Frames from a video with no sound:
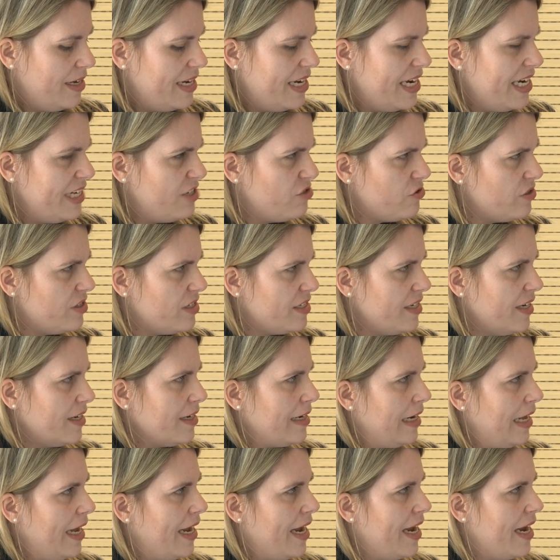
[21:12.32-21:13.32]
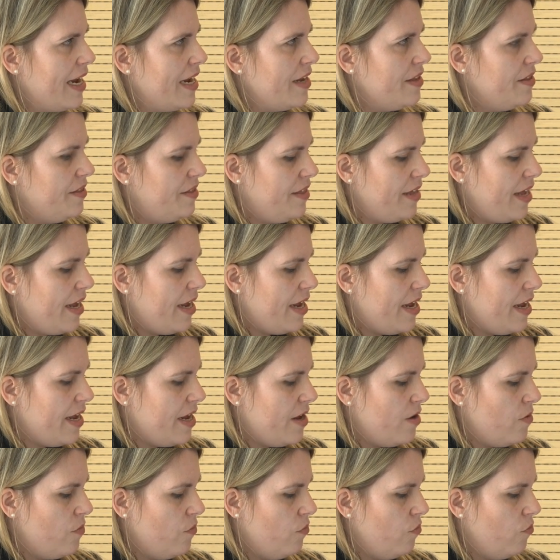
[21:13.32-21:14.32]
Interestingly,
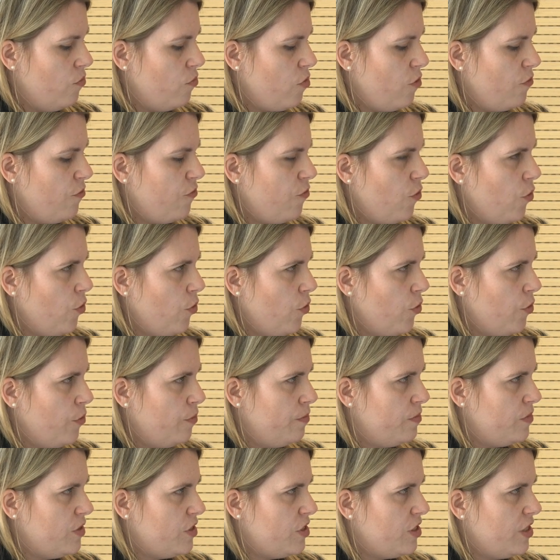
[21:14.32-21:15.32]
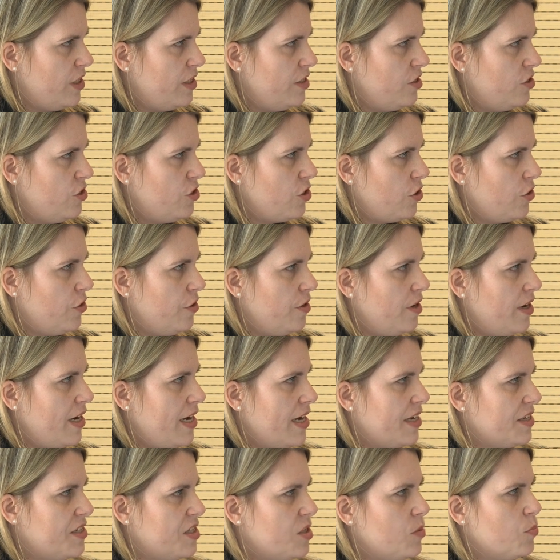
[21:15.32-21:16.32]
the reforms don't
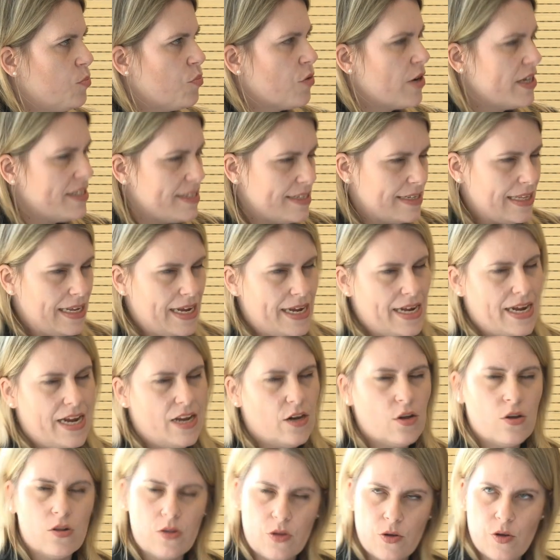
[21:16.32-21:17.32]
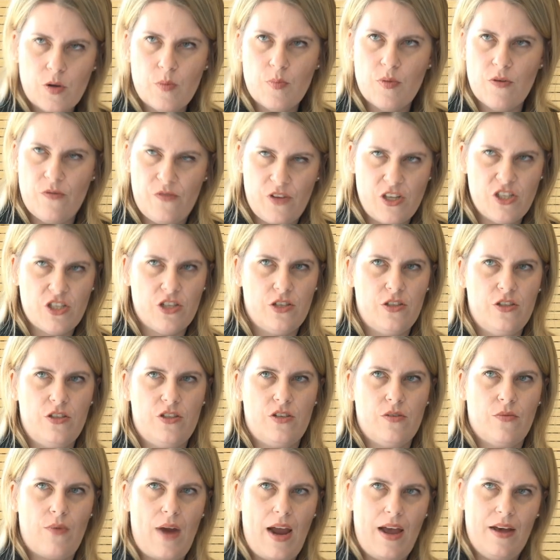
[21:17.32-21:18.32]
expressly include
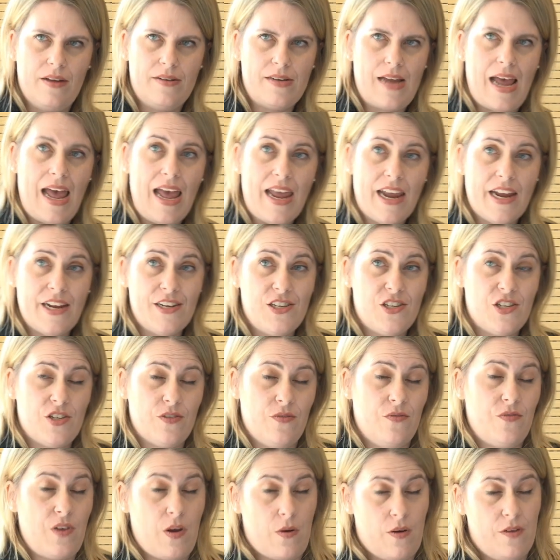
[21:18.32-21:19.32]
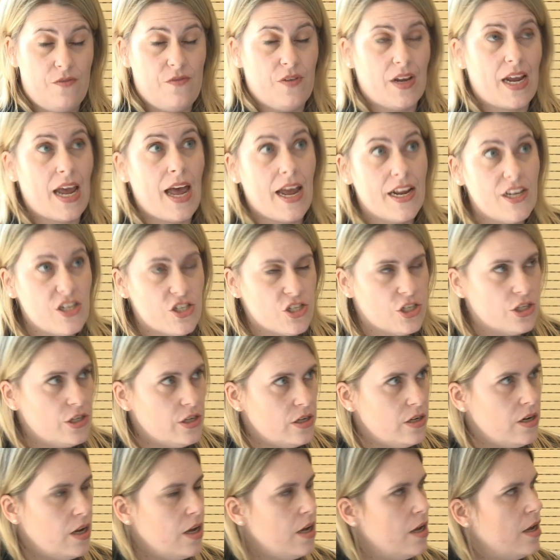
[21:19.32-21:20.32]
provisions around age
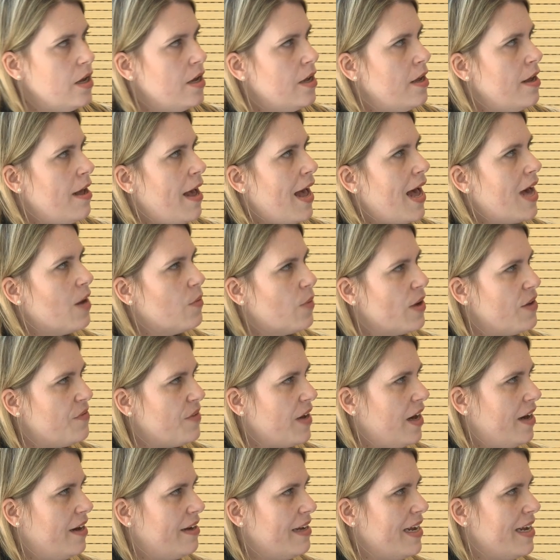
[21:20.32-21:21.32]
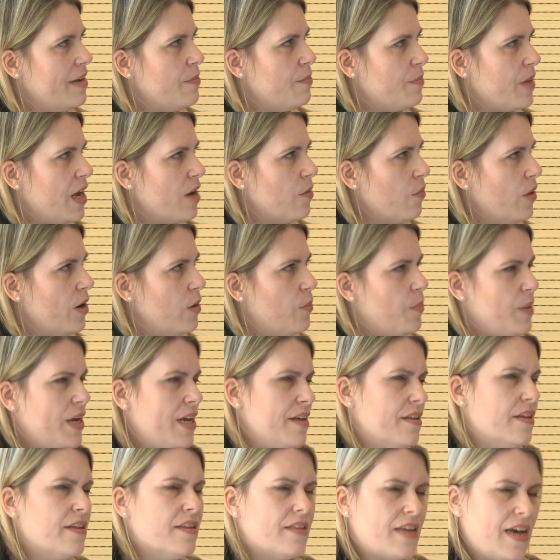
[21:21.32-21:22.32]
verification. However, it may well
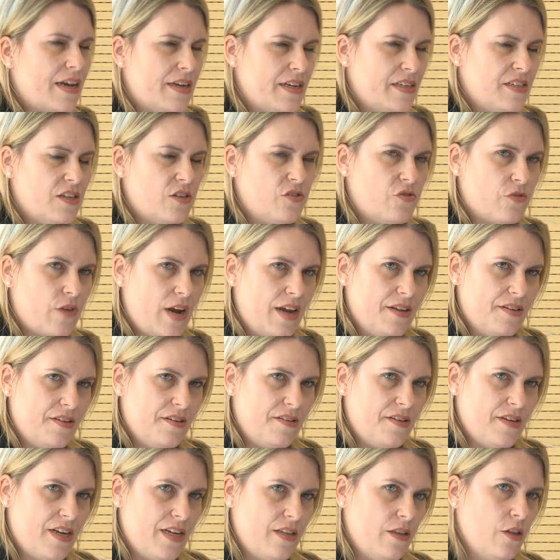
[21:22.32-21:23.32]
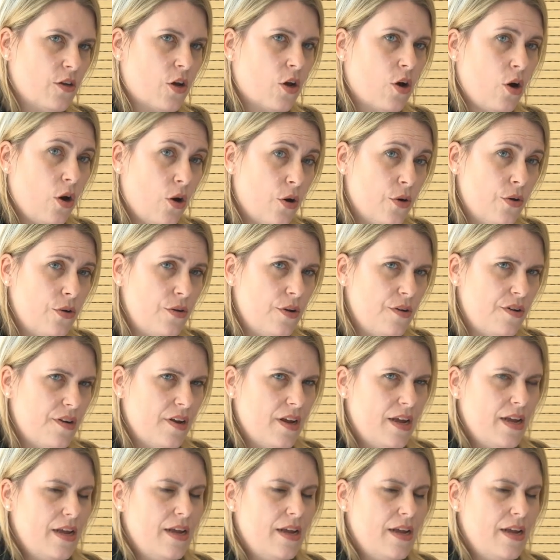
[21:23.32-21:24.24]
be that that is addressed in the code.